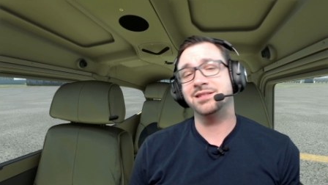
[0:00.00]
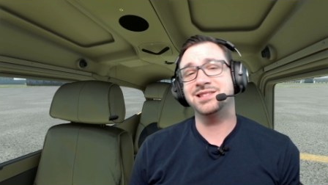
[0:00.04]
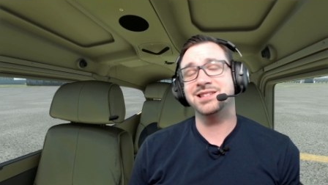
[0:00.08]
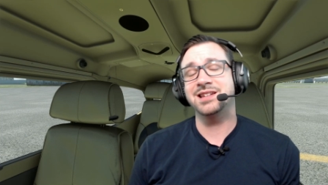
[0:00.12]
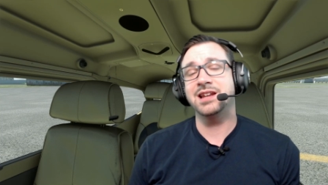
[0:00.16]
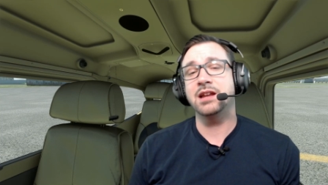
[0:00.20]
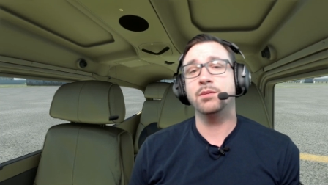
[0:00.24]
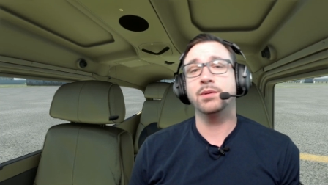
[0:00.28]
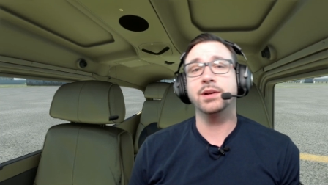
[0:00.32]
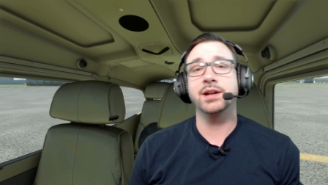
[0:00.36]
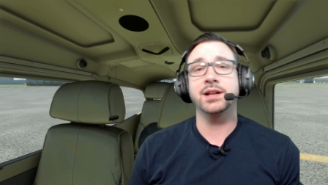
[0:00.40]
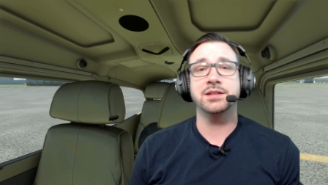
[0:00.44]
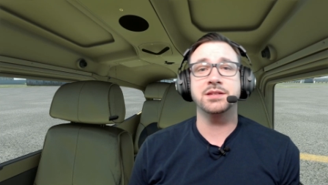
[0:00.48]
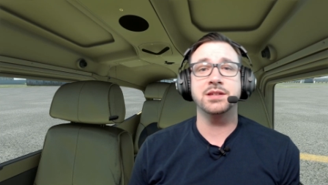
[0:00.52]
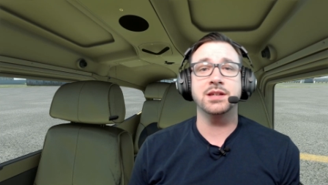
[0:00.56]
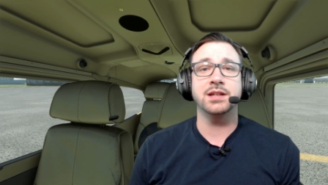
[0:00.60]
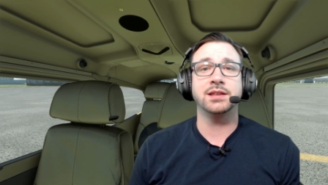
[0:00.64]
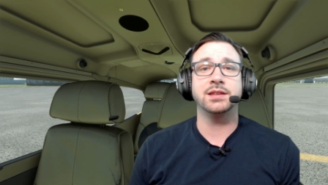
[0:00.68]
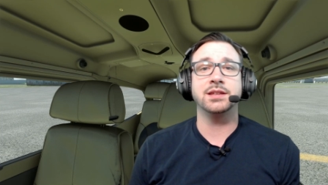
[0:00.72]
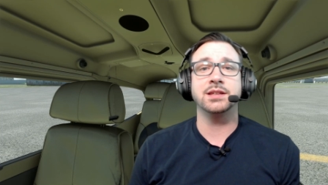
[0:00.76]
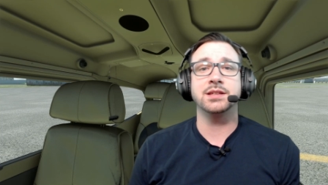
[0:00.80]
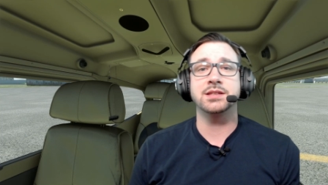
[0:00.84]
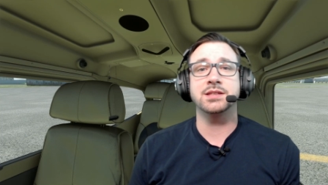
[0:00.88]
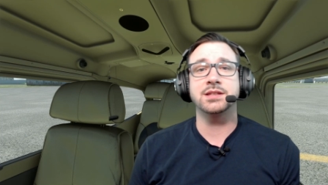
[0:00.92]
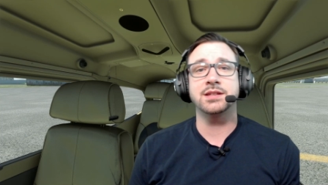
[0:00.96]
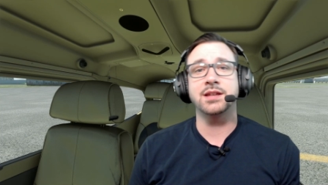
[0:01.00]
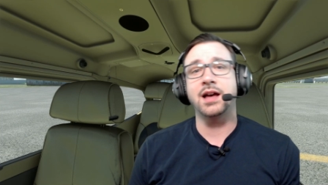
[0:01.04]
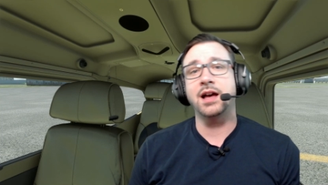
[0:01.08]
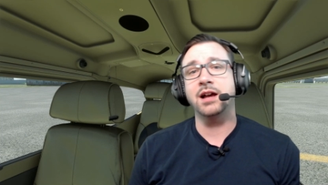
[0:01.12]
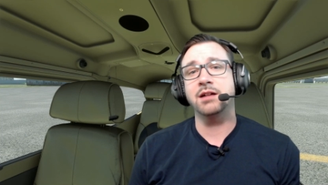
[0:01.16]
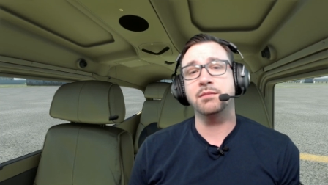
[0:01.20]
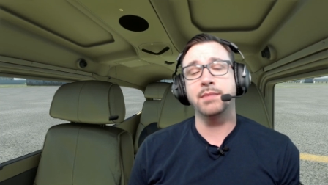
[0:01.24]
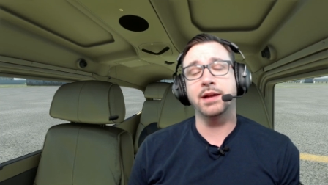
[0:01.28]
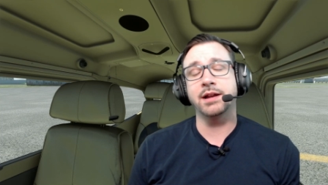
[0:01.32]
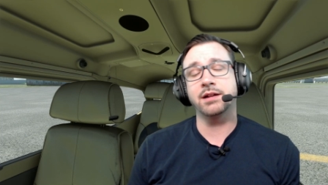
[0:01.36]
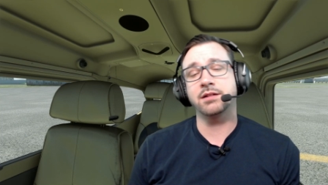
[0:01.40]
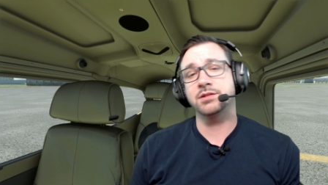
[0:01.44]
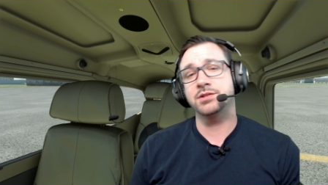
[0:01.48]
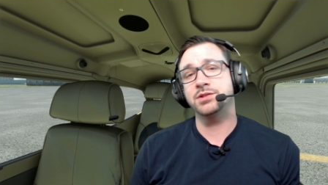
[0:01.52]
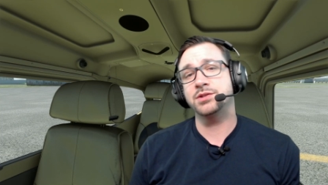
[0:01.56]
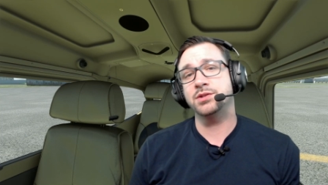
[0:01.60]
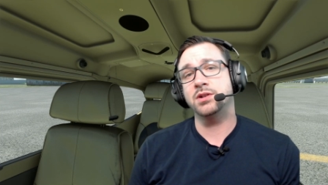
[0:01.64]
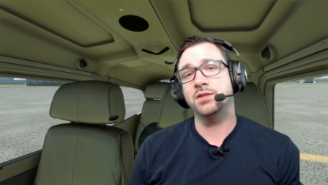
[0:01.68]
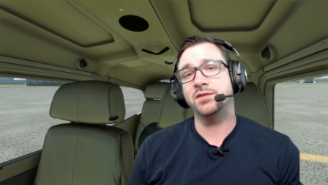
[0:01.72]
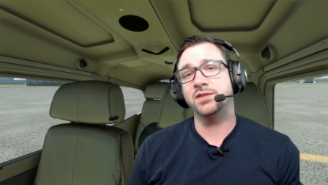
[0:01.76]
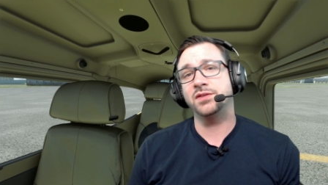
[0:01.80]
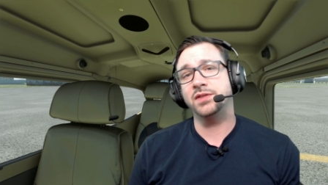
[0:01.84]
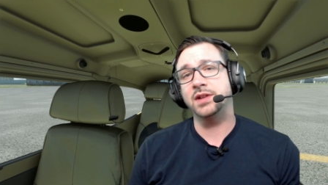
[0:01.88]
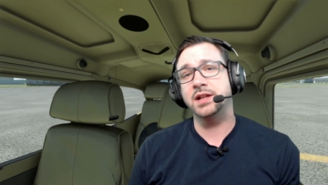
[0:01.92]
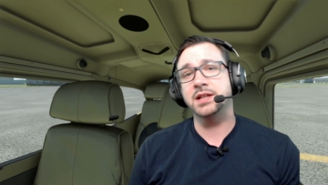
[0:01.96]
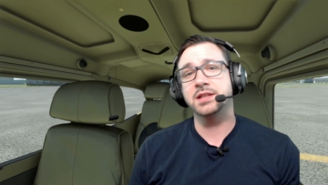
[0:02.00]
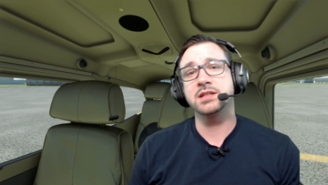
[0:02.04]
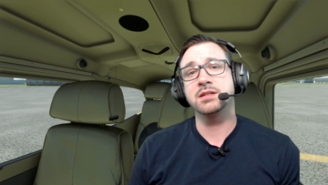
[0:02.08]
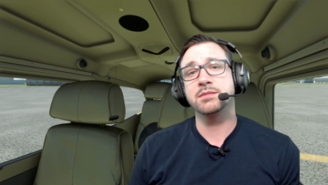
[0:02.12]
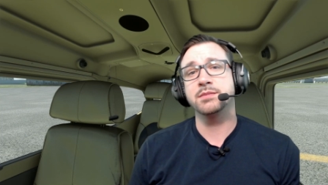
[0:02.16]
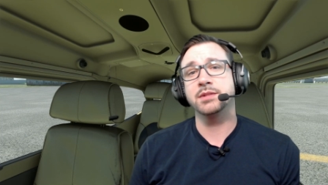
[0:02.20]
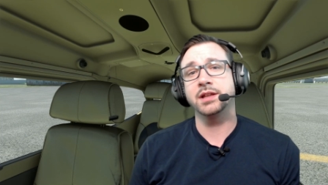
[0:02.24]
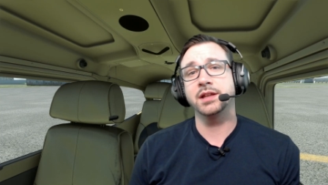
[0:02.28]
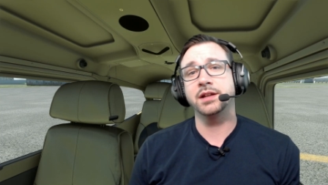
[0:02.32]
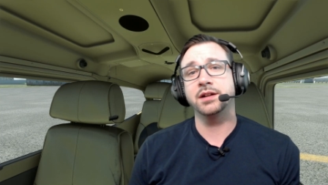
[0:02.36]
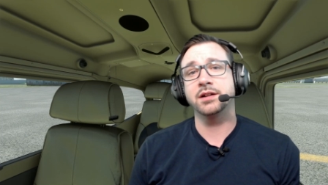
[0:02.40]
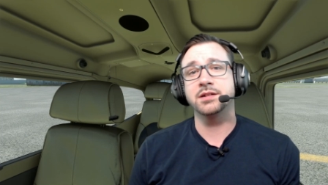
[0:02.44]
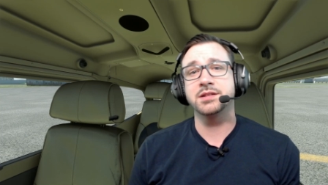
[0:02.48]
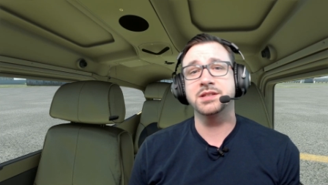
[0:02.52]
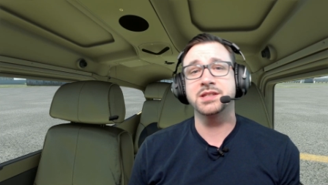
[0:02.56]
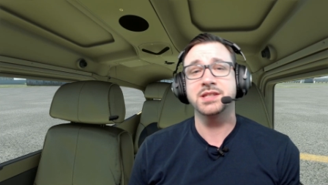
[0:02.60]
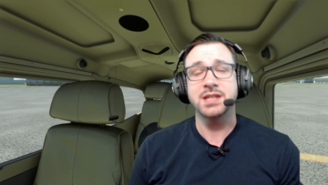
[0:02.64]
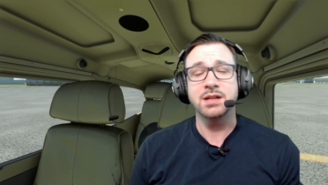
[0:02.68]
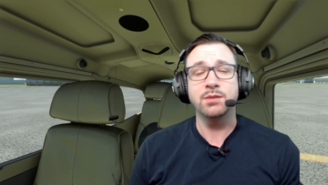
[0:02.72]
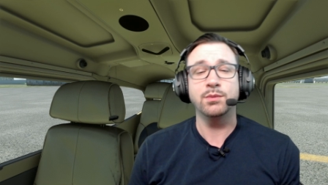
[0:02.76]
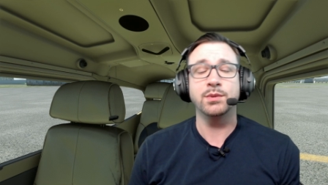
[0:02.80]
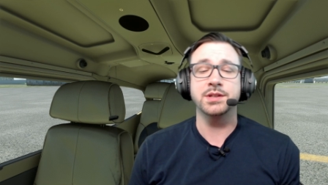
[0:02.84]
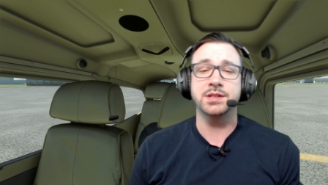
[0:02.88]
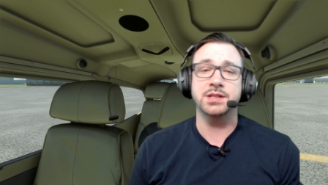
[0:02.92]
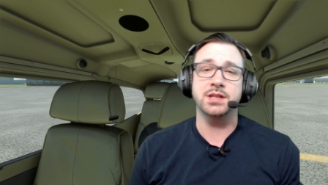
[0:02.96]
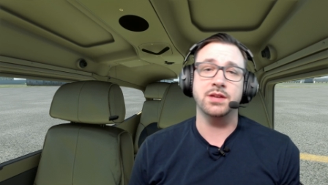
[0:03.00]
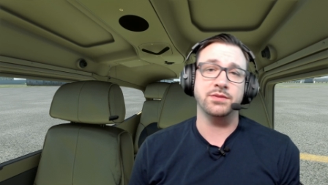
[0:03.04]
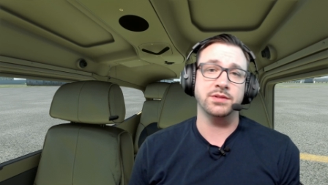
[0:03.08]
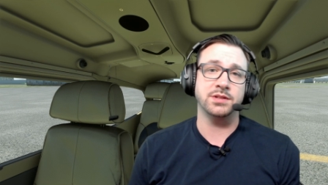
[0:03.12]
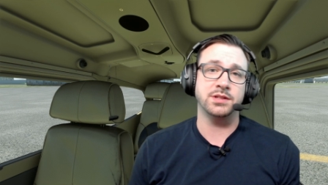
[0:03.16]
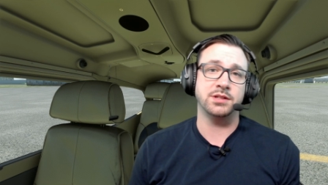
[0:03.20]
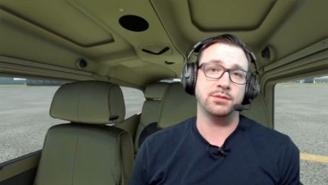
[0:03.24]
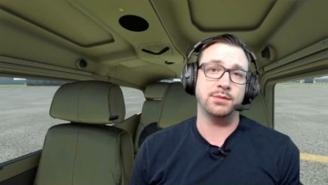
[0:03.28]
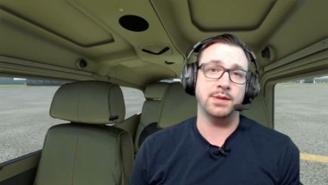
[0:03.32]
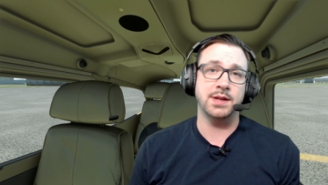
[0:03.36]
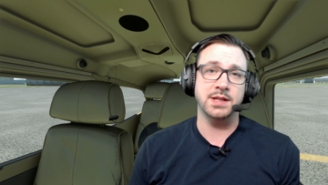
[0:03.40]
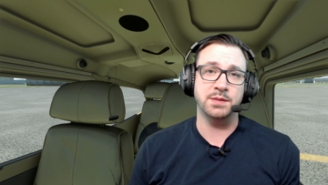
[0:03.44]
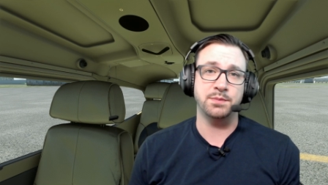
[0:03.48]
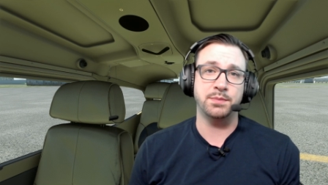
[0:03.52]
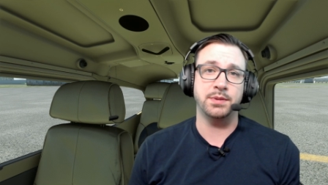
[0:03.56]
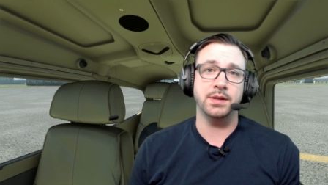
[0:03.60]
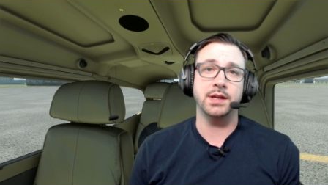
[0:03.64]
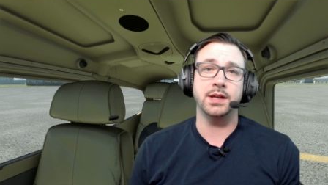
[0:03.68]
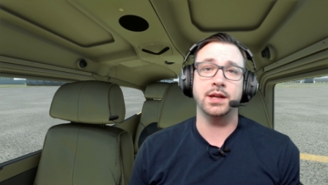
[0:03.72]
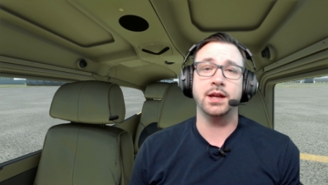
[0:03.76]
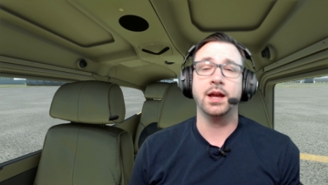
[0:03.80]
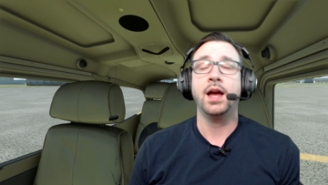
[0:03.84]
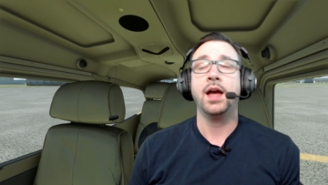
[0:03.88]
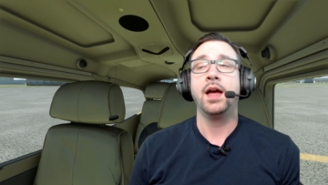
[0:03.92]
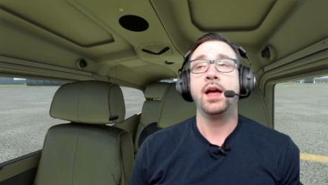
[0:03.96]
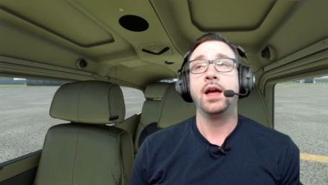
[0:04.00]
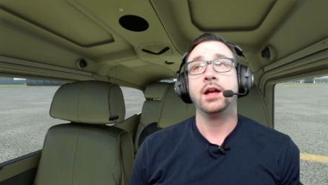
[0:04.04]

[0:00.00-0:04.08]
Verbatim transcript: Today we're going to take the stock Microsoft Flight Simulator C172SP